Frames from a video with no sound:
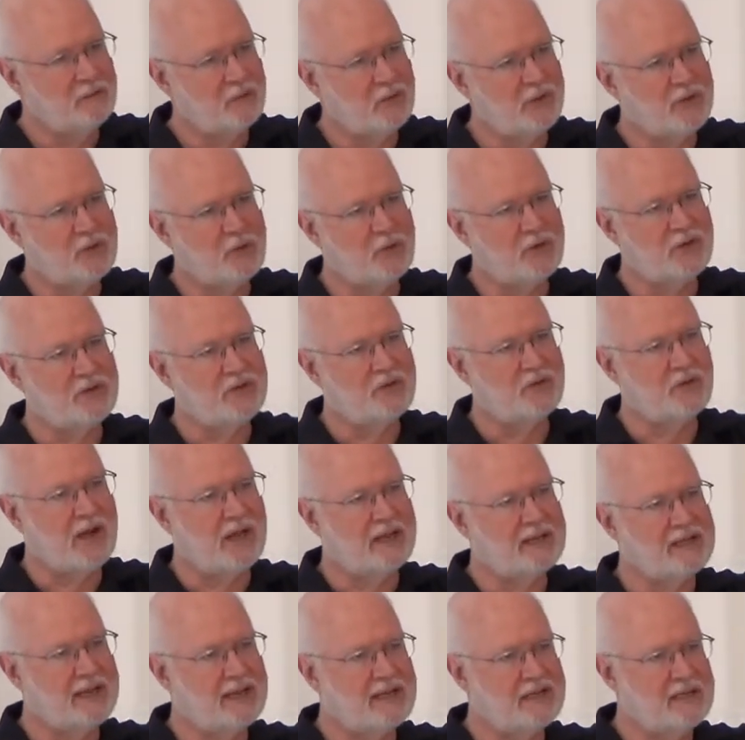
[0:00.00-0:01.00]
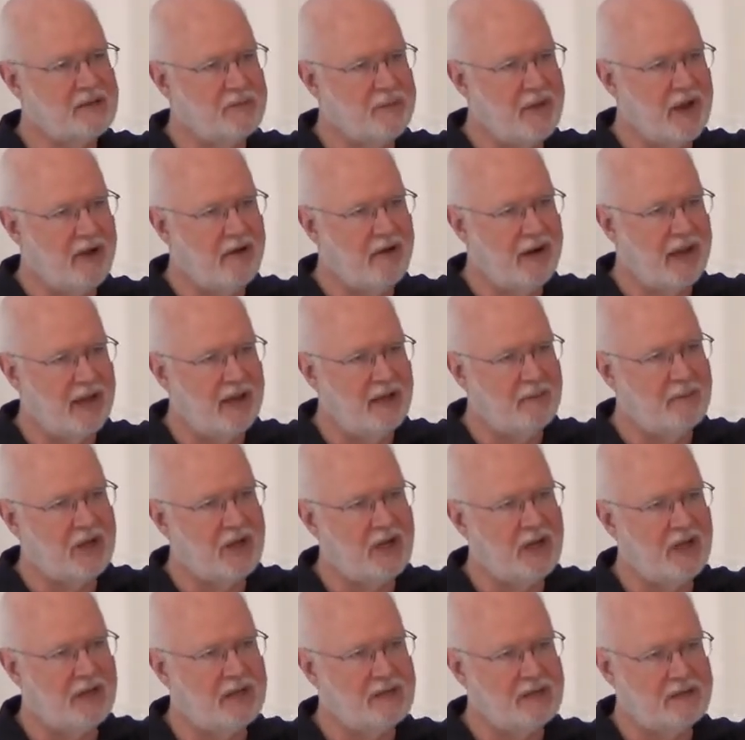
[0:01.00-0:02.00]
which was outside Samaria
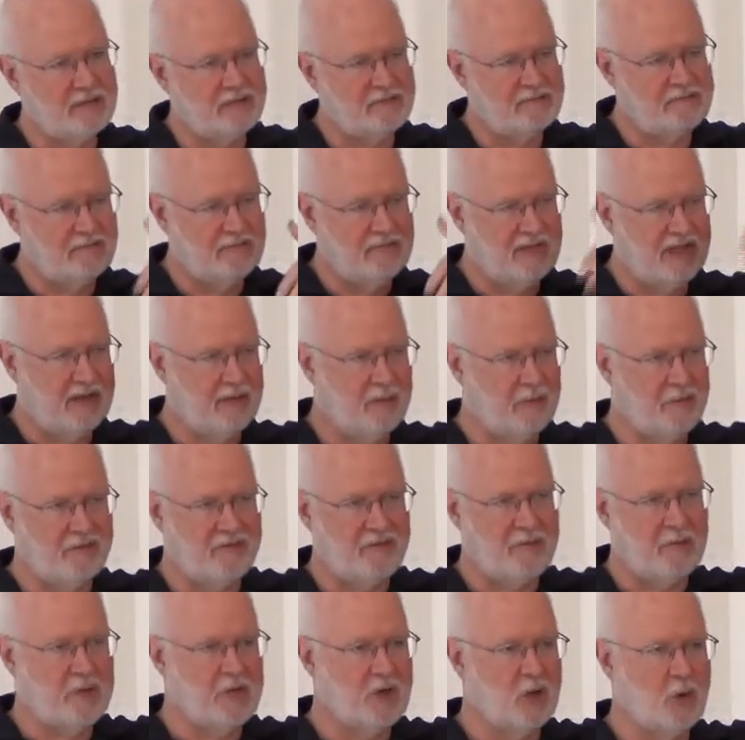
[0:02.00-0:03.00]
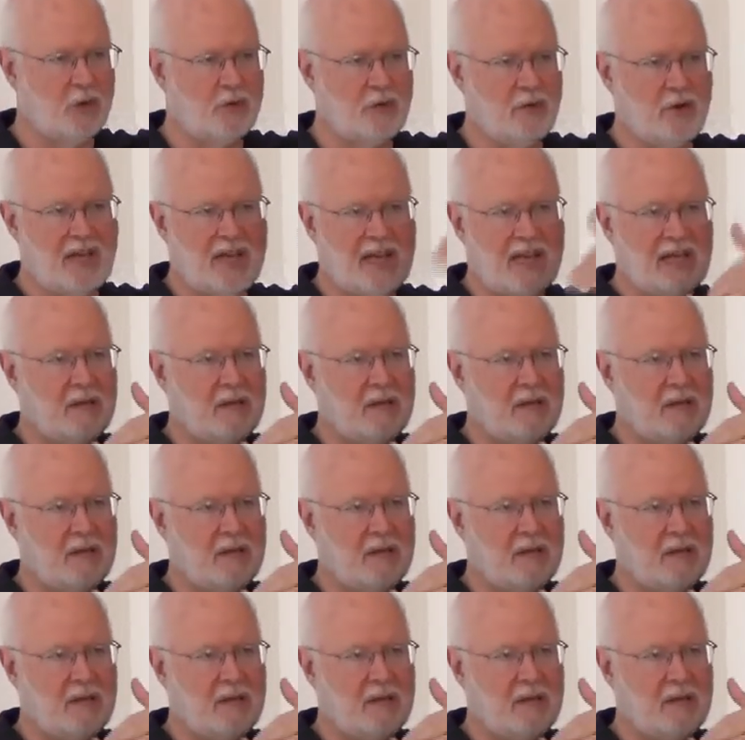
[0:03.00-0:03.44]
because they were from the northern